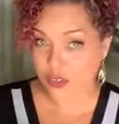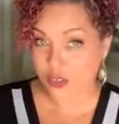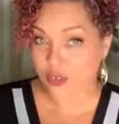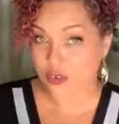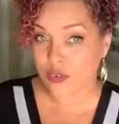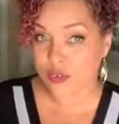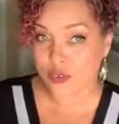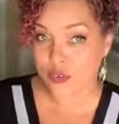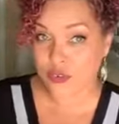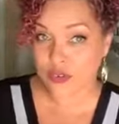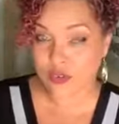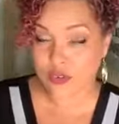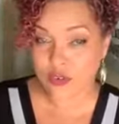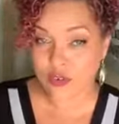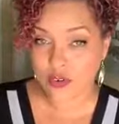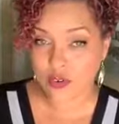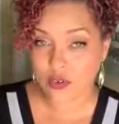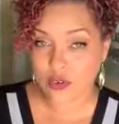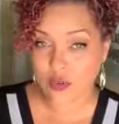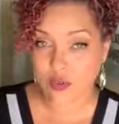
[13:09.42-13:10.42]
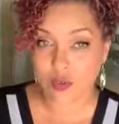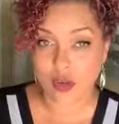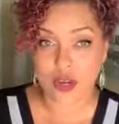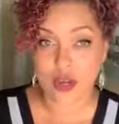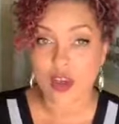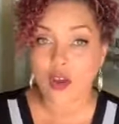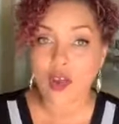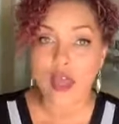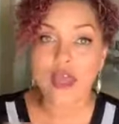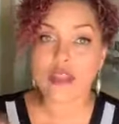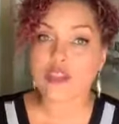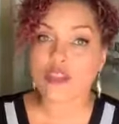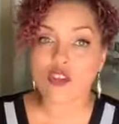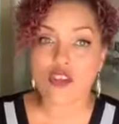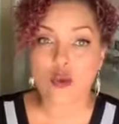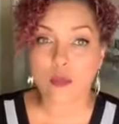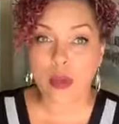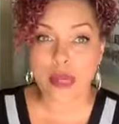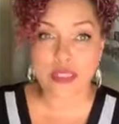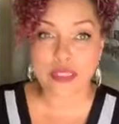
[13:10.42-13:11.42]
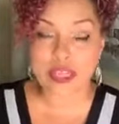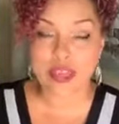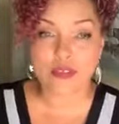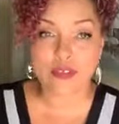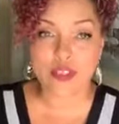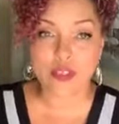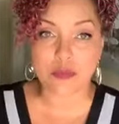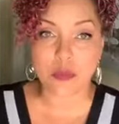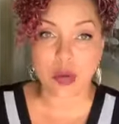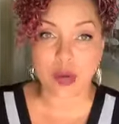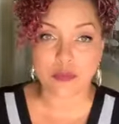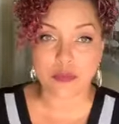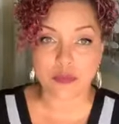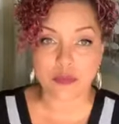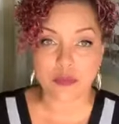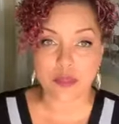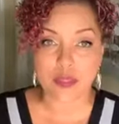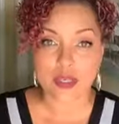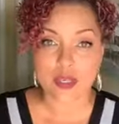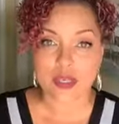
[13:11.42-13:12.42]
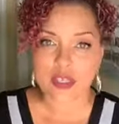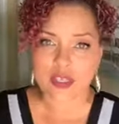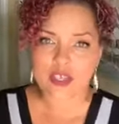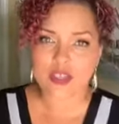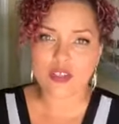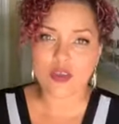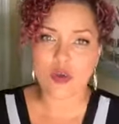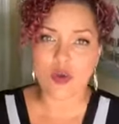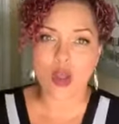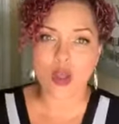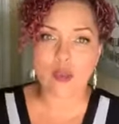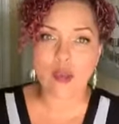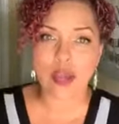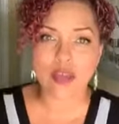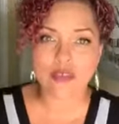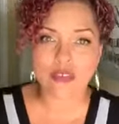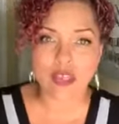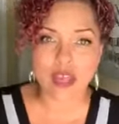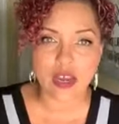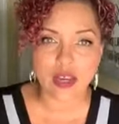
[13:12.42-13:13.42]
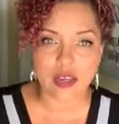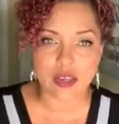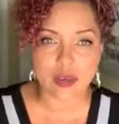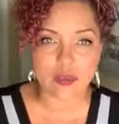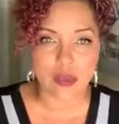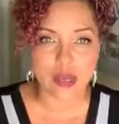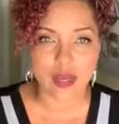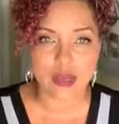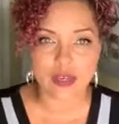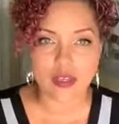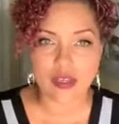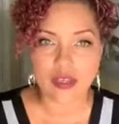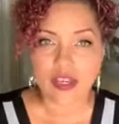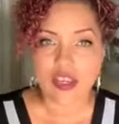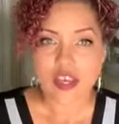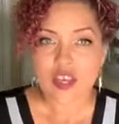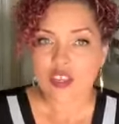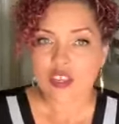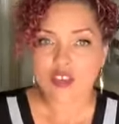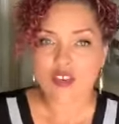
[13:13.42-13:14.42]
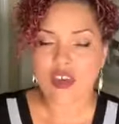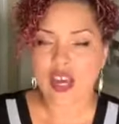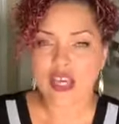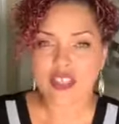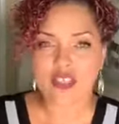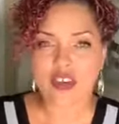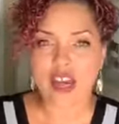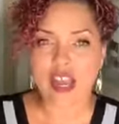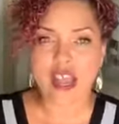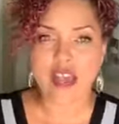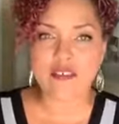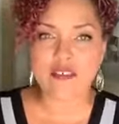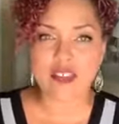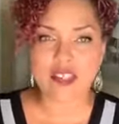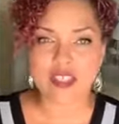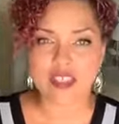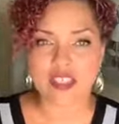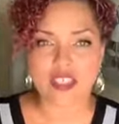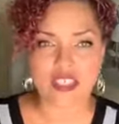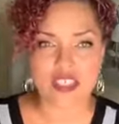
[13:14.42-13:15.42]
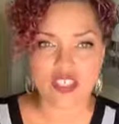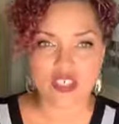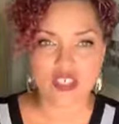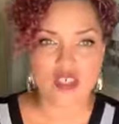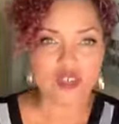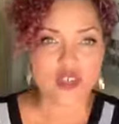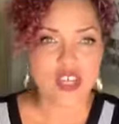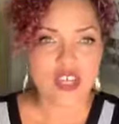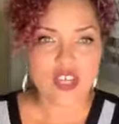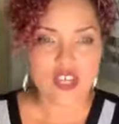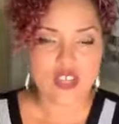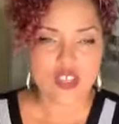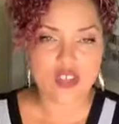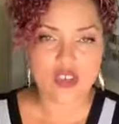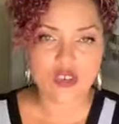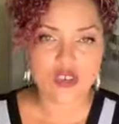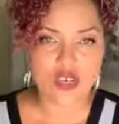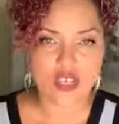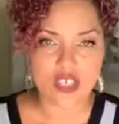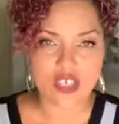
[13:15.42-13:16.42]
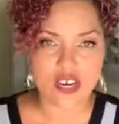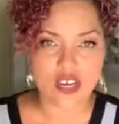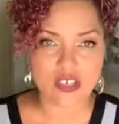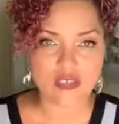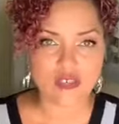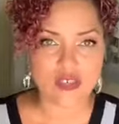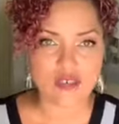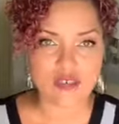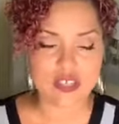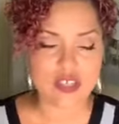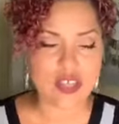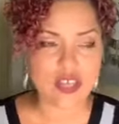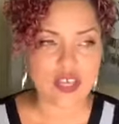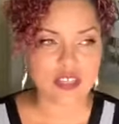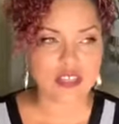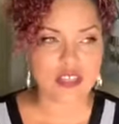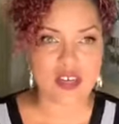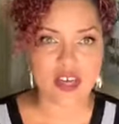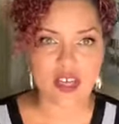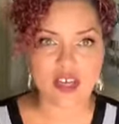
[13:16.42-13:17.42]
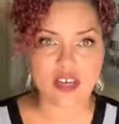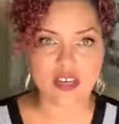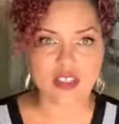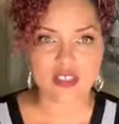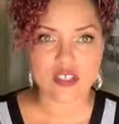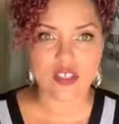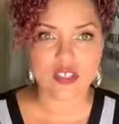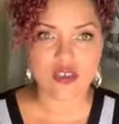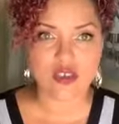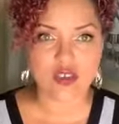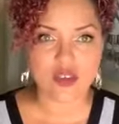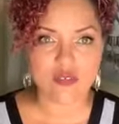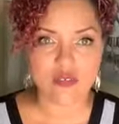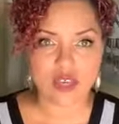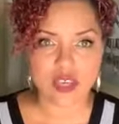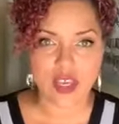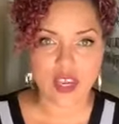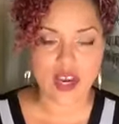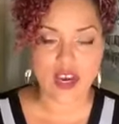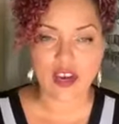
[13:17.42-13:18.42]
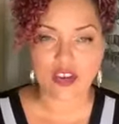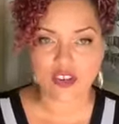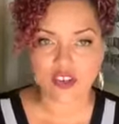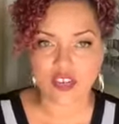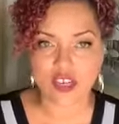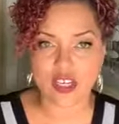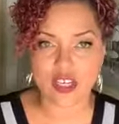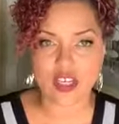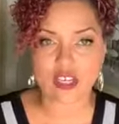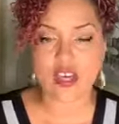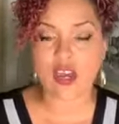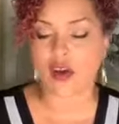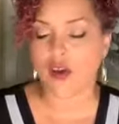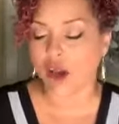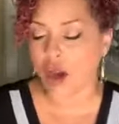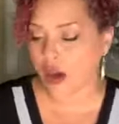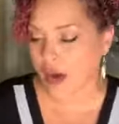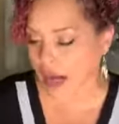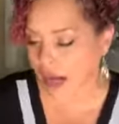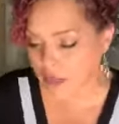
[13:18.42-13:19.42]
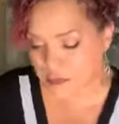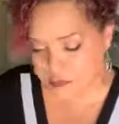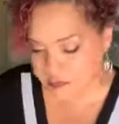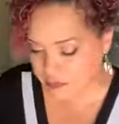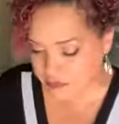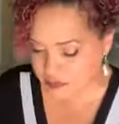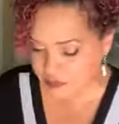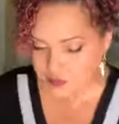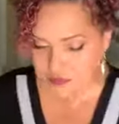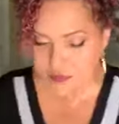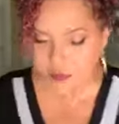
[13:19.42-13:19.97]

two, one. Okay, so nobody's having this problem. So why am I even talking about it? You guys aren't having this issue. You can charge $15,000. You don't even care. You're good to go. All right.